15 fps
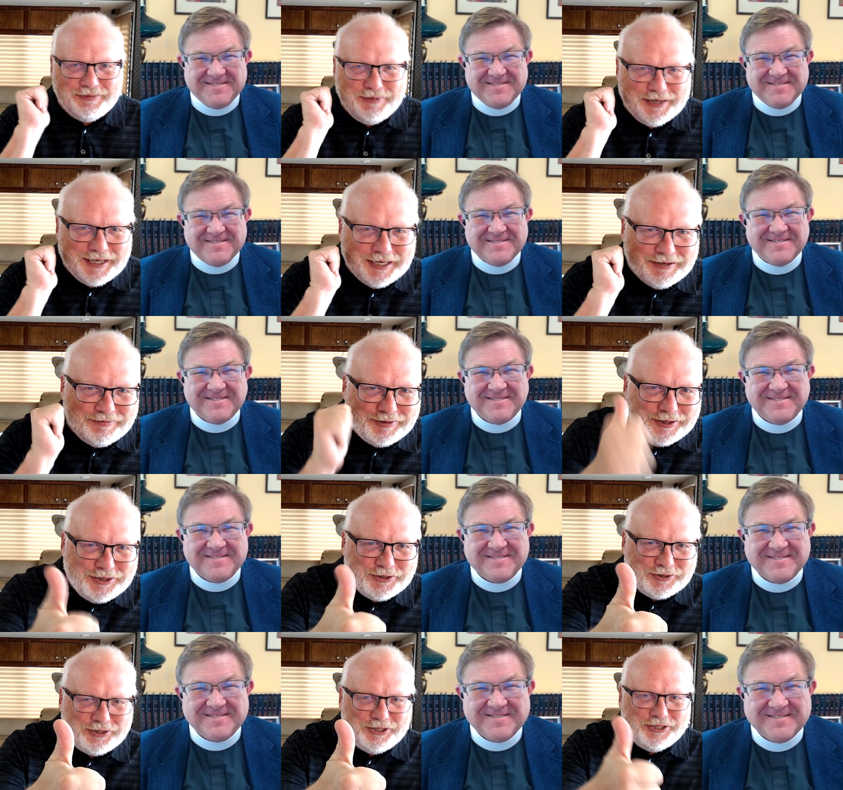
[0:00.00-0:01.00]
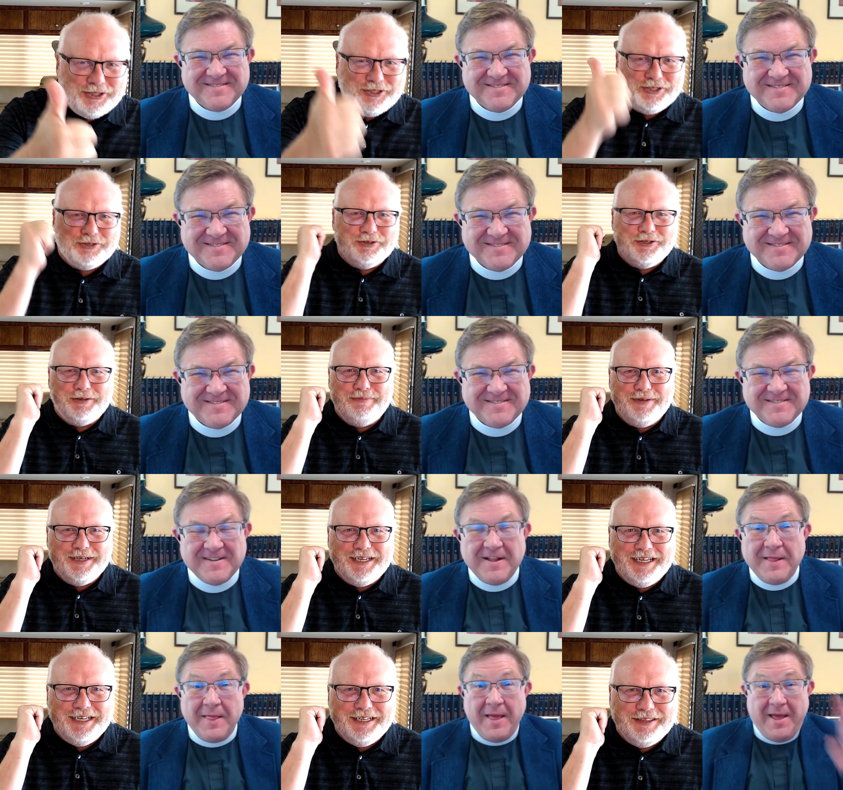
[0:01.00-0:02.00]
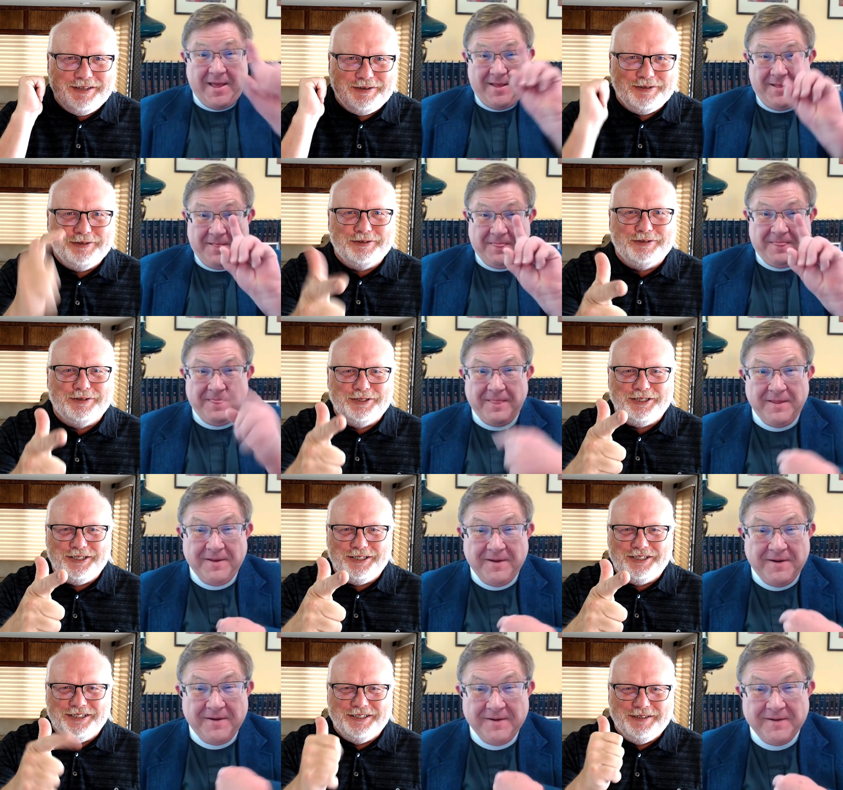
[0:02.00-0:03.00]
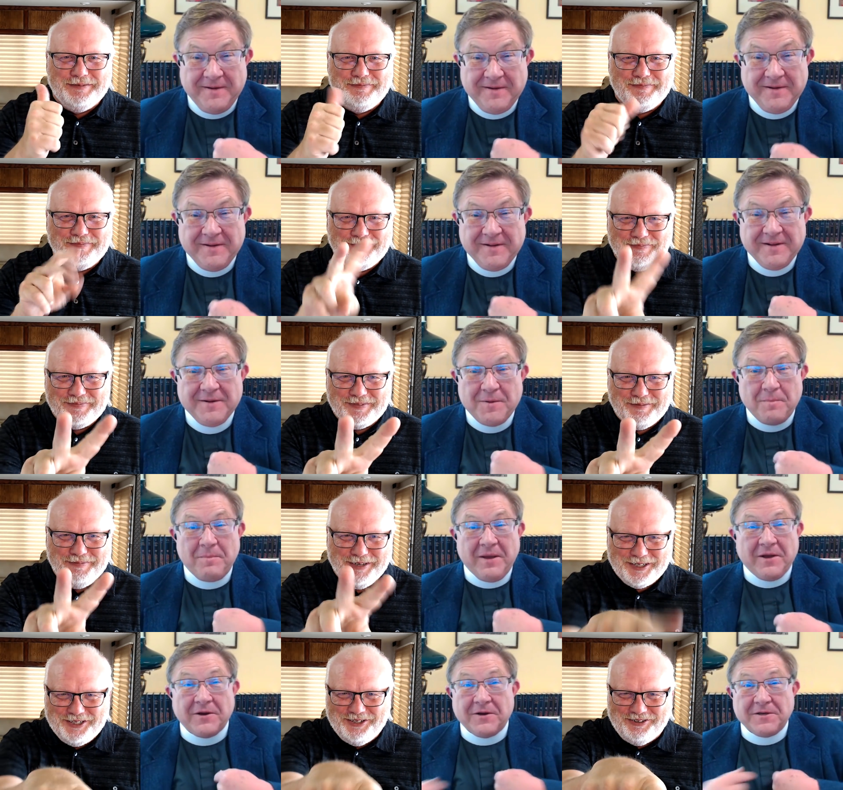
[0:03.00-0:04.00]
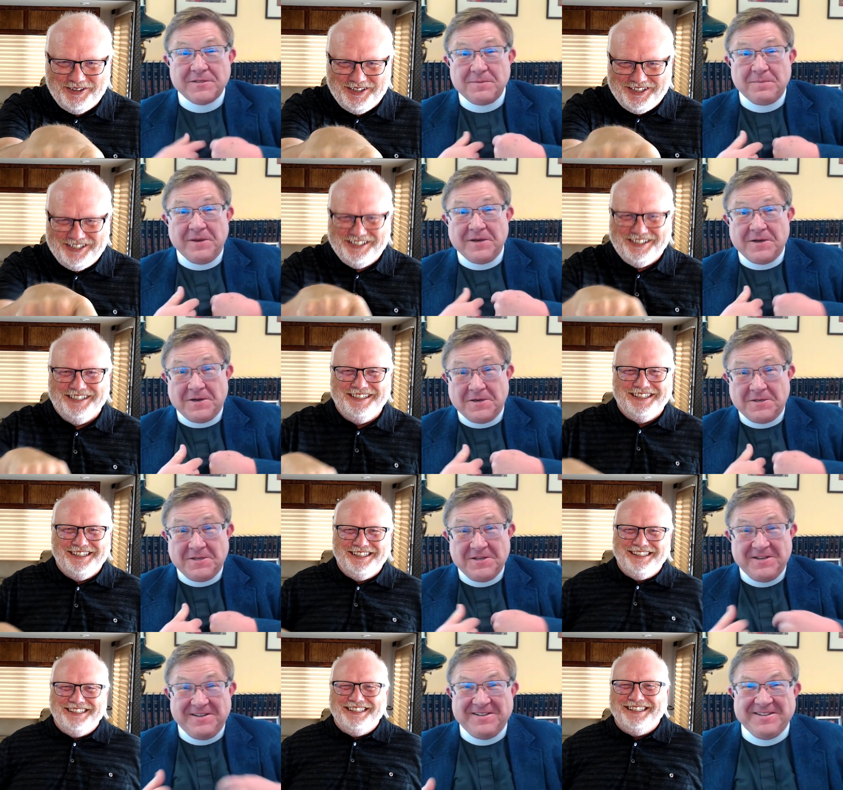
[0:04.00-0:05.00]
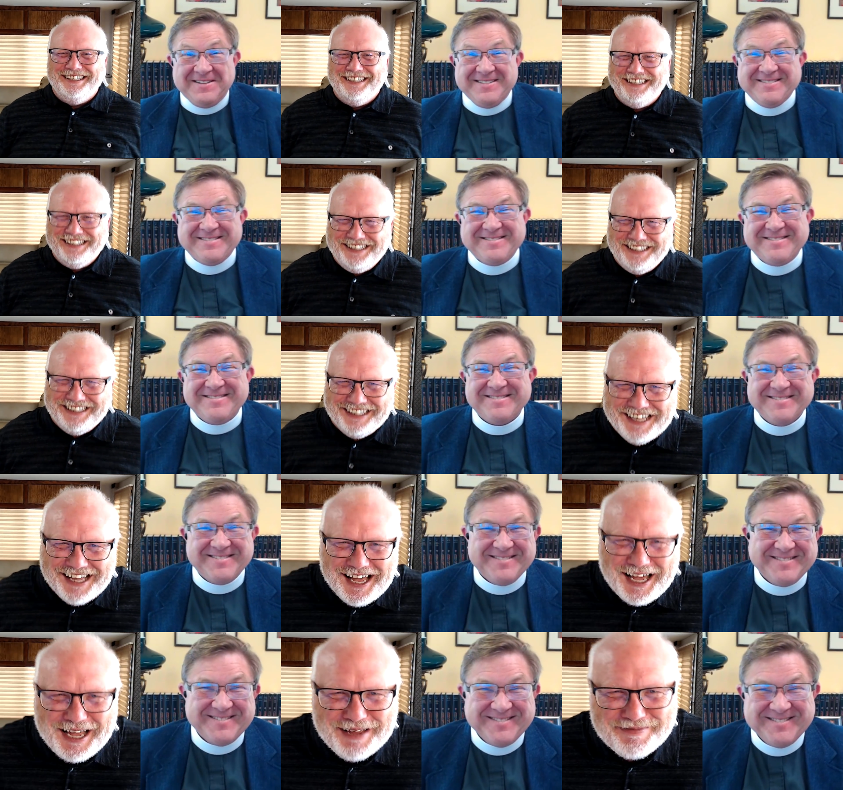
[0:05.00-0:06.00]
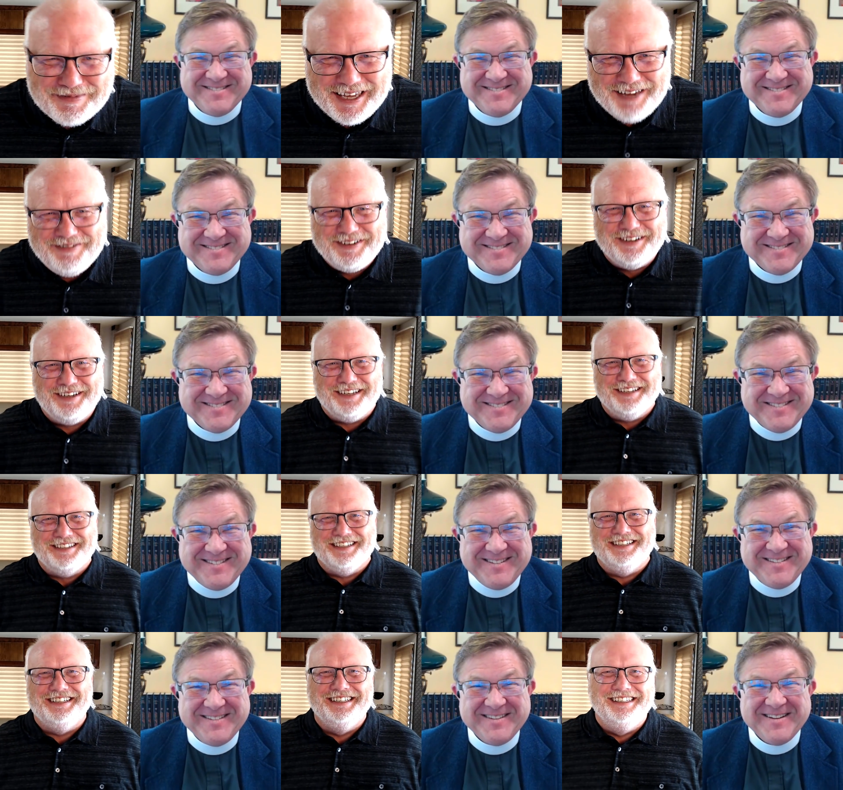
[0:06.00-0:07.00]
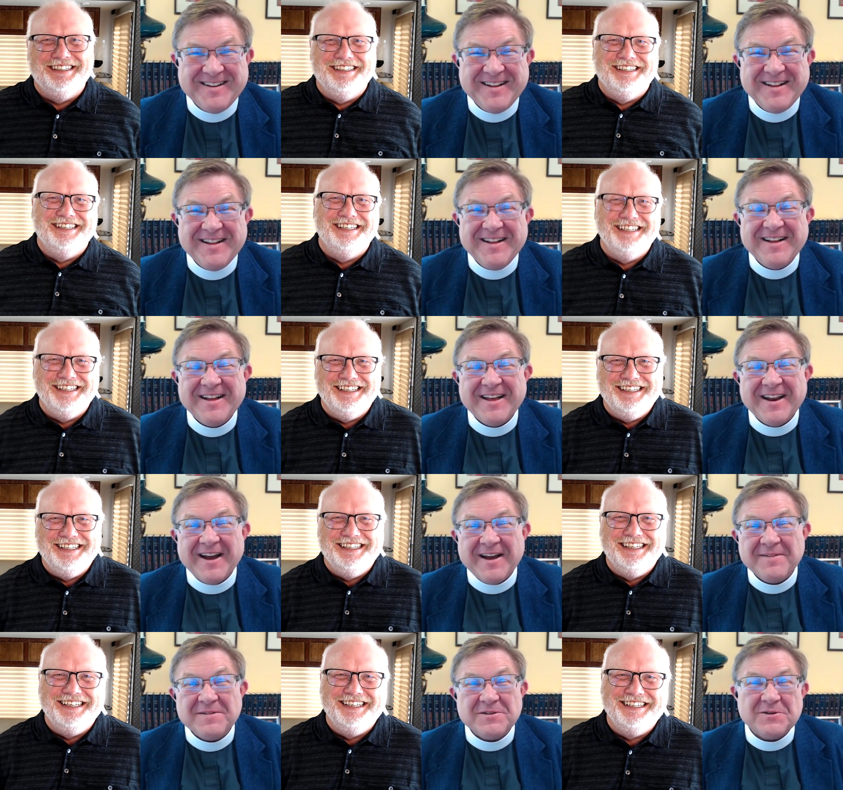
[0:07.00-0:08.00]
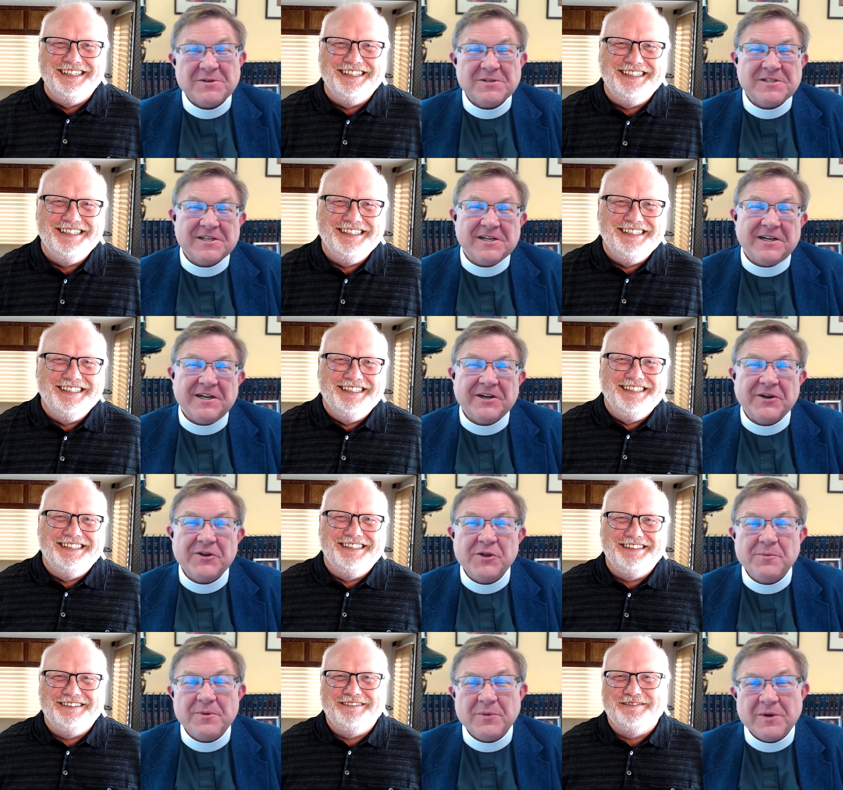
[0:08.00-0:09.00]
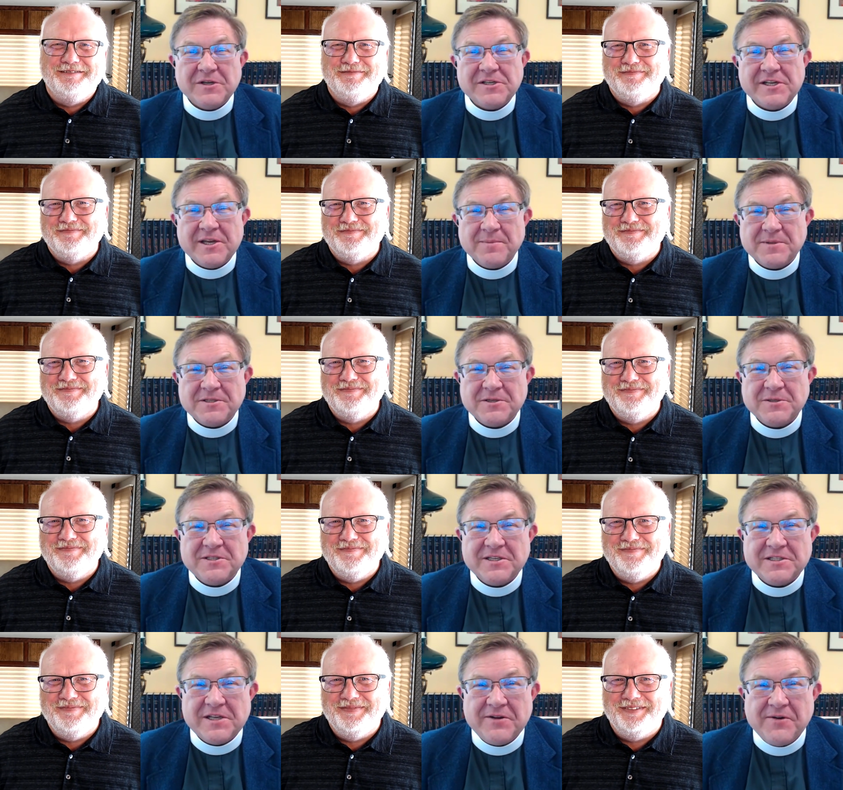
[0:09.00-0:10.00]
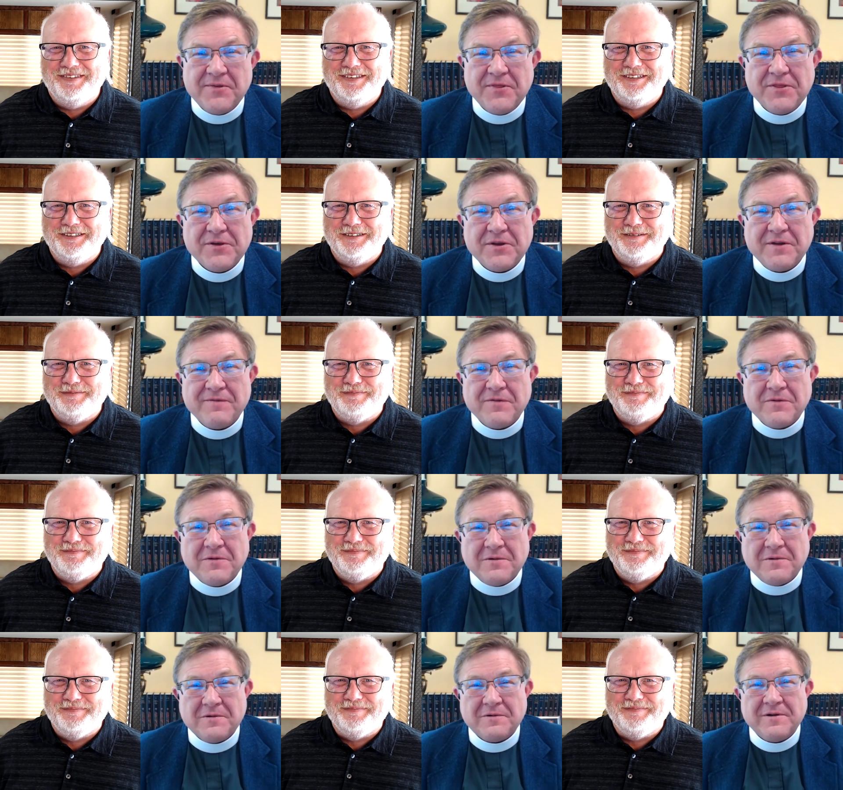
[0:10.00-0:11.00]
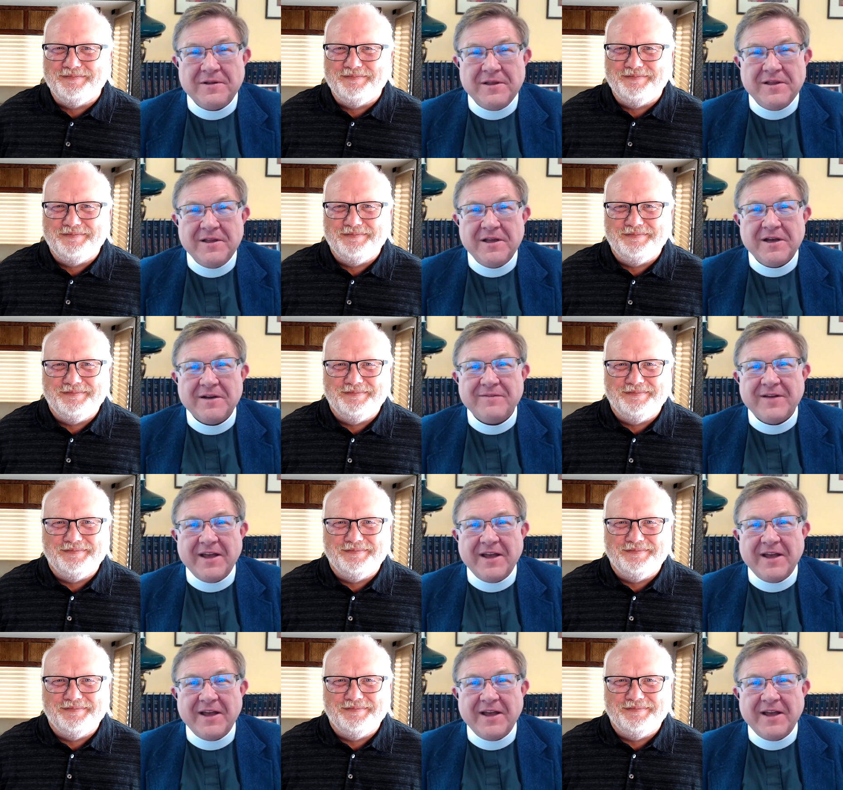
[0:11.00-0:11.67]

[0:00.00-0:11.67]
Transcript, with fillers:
Speaker 1: They're picking a virtual church, or they're picking their local church. Pick ours, George. Pick
Speaker 2: I'm Kevin Kallsen. And I'm George Conger, and you've been watching episode six hundred thirty-four of